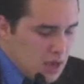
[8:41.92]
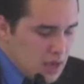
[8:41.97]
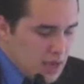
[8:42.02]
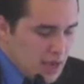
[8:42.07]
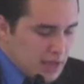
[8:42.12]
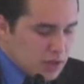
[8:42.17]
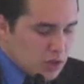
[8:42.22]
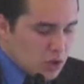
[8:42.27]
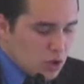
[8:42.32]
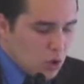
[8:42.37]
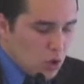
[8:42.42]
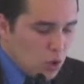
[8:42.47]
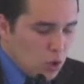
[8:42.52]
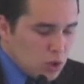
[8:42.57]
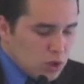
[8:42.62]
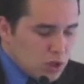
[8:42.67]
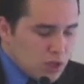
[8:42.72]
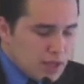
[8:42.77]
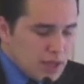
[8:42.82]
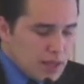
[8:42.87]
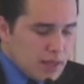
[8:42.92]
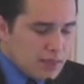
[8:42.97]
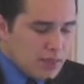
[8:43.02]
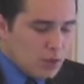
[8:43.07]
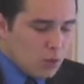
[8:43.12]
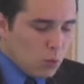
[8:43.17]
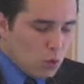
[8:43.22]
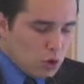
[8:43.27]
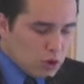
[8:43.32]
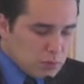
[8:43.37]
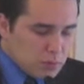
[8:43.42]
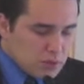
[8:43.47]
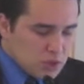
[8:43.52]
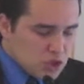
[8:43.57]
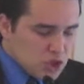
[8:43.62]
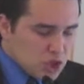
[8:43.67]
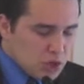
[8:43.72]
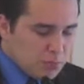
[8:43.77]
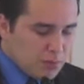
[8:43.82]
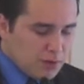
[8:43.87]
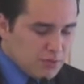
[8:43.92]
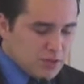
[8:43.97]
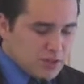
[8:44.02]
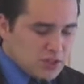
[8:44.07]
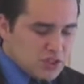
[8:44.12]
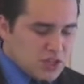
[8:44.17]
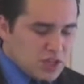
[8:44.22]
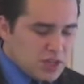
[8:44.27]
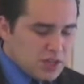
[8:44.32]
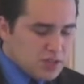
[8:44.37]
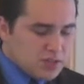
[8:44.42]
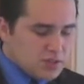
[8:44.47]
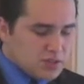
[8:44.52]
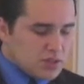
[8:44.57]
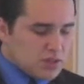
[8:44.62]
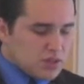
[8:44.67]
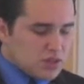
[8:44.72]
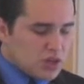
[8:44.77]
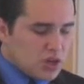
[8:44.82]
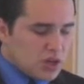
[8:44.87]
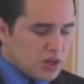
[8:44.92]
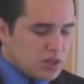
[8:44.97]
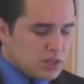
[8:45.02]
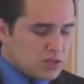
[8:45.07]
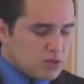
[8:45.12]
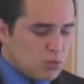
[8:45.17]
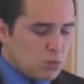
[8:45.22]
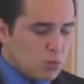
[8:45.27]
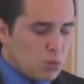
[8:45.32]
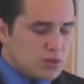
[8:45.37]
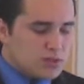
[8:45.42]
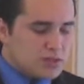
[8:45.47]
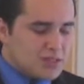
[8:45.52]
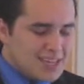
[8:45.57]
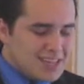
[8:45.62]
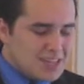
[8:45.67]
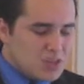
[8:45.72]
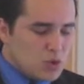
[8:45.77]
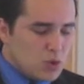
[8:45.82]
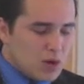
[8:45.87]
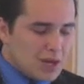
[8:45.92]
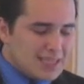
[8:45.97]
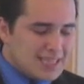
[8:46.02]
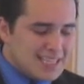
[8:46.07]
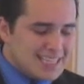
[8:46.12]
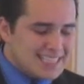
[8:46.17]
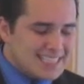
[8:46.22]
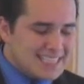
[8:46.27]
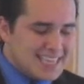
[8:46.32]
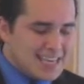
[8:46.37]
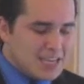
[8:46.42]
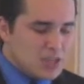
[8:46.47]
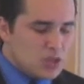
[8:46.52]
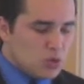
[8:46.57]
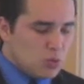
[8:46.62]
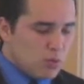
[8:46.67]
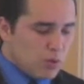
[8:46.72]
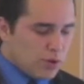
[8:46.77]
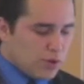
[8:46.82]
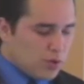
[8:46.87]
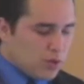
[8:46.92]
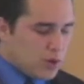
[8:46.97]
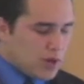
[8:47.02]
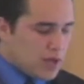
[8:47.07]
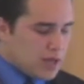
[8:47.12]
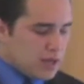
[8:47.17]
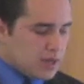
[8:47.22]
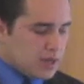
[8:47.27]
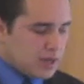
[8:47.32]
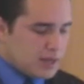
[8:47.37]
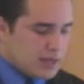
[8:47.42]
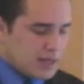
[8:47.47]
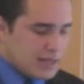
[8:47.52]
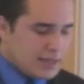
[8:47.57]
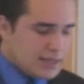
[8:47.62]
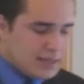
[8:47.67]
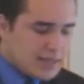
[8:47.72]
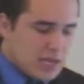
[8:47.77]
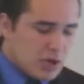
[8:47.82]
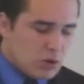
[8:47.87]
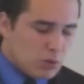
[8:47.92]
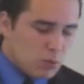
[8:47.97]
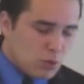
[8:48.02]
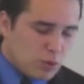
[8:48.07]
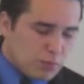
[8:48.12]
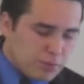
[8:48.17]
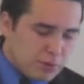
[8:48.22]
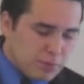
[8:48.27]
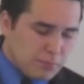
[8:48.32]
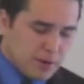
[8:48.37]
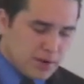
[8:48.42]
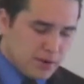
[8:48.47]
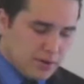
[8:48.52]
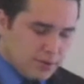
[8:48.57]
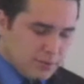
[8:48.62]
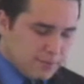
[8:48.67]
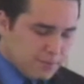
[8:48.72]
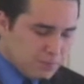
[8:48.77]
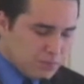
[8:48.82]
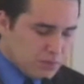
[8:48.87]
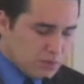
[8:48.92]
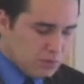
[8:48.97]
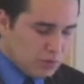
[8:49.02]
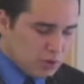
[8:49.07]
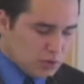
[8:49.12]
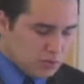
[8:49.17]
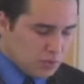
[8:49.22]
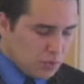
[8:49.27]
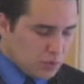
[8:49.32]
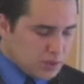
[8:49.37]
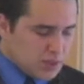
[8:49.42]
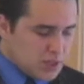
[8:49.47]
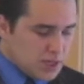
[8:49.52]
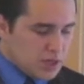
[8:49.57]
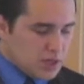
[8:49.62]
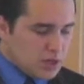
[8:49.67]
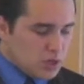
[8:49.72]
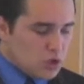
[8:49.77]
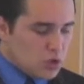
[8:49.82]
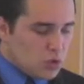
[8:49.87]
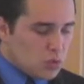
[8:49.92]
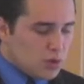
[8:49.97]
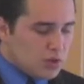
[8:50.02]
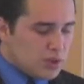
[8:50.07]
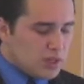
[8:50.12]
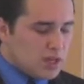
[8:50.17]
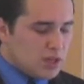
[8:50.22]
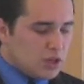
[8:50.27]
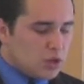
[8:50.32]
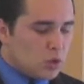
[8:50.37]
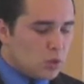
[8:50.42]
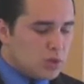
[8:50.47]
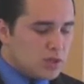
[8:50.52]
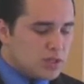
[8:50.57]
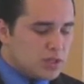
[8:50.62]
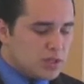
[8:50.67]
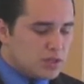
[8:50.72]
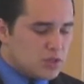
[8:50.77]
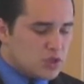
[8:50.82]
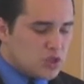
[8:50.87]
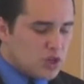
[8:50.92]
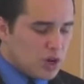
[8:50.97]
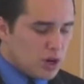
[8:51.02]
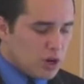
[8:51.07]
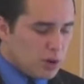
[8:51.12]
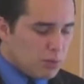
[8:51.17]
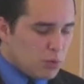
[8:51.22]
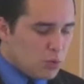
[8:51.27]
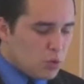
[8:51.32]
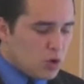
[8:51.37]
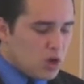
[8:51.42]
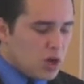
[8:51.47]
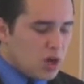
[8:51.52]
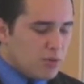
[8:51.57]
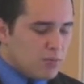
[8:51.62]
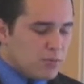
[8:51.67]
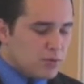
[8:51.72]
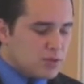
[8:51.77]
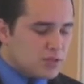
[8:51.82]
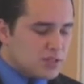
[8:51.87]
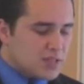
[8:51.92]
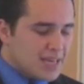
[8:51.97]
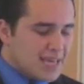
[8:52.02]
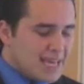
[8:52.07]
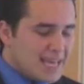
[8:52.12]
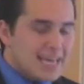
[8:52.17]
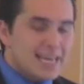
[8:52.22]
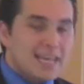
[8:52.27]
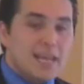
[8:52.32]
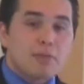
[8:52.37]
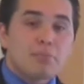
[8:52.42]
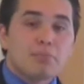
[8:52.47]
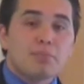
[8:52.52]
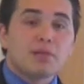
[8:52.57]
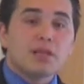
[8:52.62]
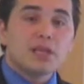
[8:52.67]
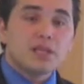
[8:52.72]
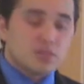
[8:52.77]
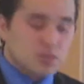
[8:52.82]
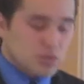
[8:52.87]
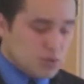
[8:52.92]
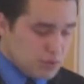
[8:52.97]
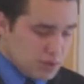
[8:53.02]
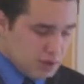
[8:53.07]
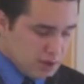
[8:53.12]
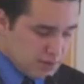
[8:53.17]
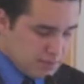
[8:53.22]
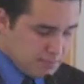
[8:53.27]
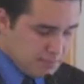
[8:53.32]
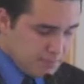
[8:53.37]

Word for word: And the gold, the workmanship of your settings and sockets was in you. On the day you were created, they were prepared. Verse 14, you were the anointed cherub who covers, and I placed you there.